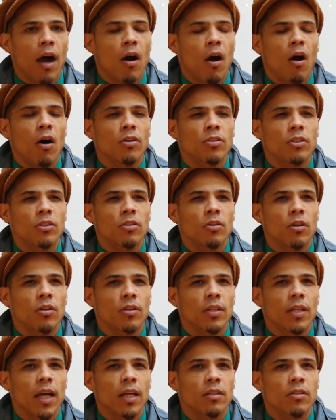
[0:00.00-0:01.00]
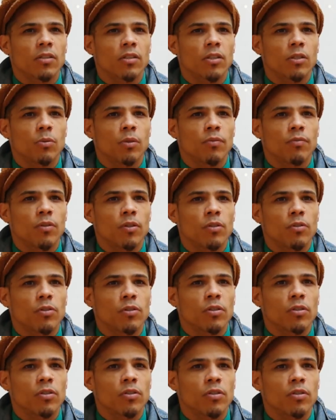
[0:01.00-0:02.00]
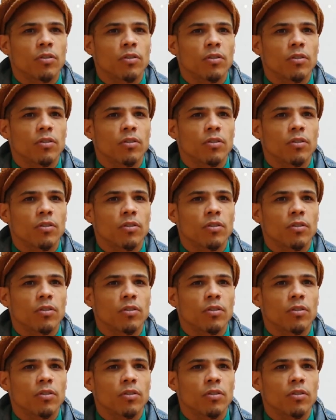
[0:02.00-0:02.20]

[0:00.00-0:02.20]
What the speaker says: Art is kind of the answer to evolution.